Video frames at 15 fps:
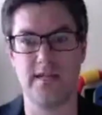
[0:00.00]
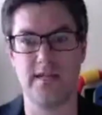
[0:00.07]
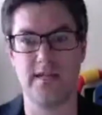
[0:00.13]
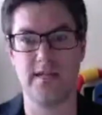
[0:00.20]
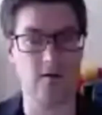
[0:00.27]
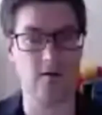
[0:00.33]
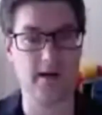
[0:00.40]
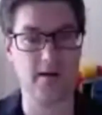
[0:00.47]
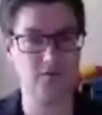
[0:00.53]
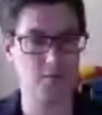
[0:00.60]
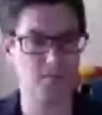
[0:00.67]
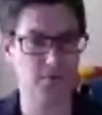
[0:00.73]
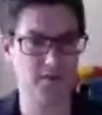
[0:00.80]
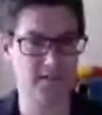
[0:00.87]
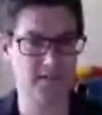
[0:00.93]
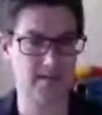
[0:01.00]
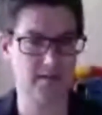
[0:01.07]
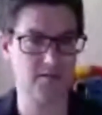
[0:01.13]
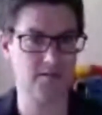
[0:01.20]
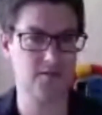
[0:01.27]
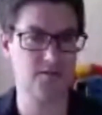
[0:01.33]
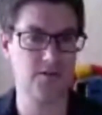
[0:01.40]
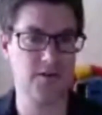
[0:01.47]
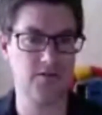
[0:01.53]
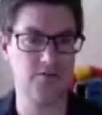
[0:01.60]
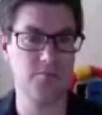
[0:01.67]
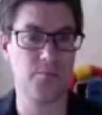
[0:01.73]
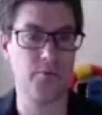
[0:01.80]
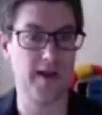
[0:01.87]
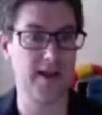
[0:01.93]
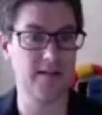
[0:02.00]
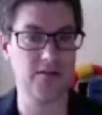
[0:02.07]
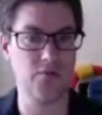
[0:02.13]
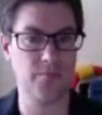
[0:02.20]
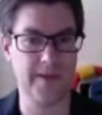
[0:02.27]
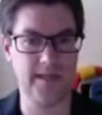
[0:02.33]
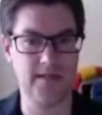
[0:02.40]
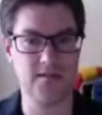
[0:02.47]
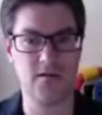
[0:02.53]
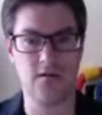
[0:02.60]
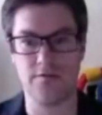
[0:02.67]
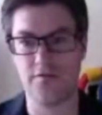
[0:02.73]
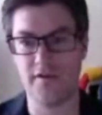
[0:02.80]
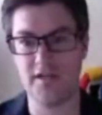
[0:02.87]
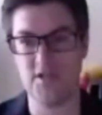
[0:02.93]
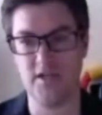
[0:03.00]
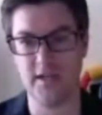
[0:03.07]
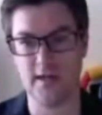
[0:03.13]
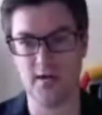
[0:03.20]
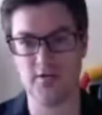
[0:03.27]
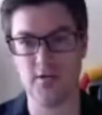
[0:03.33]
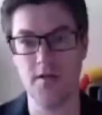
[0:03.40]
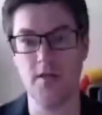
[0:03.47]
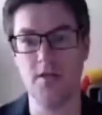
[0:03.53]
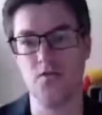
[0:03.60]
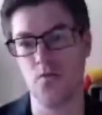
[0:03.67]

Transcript: and we are proud to present to you brand new means of reaching out